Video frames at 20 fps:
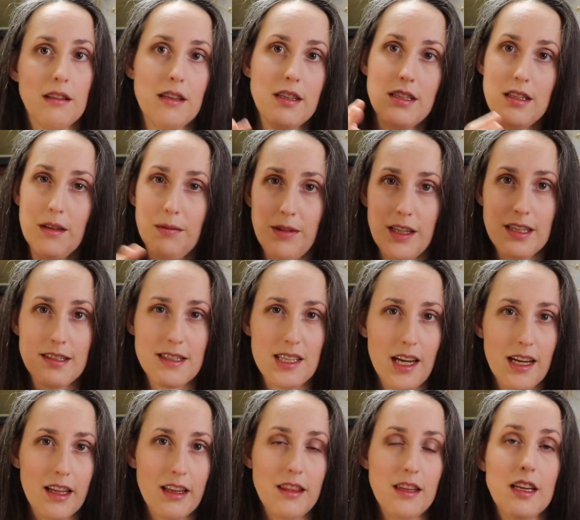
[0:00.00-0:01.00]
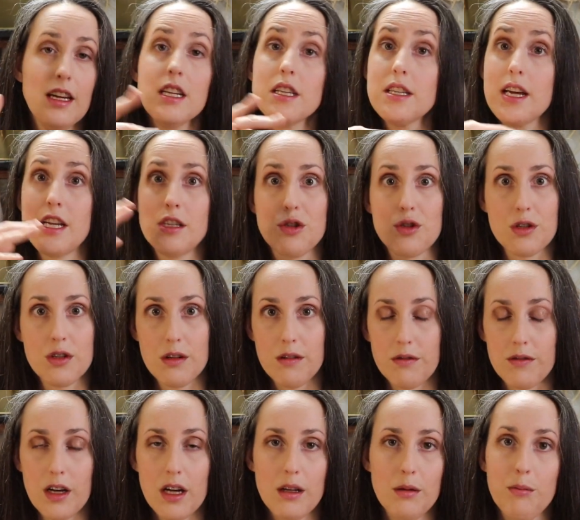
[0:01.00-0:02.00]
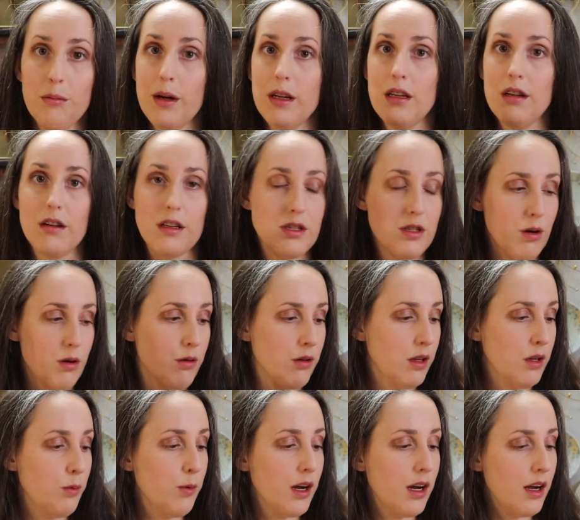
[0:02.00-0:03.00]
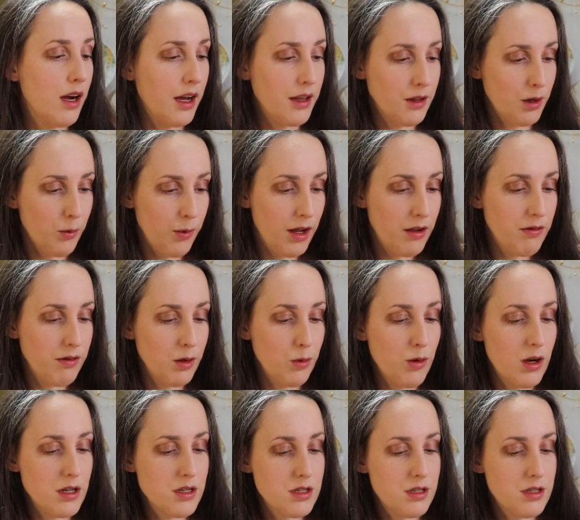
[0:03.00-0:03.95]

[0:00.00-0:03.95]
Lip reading: The deep V is like the intentional front, but you could totally wear it either way if you want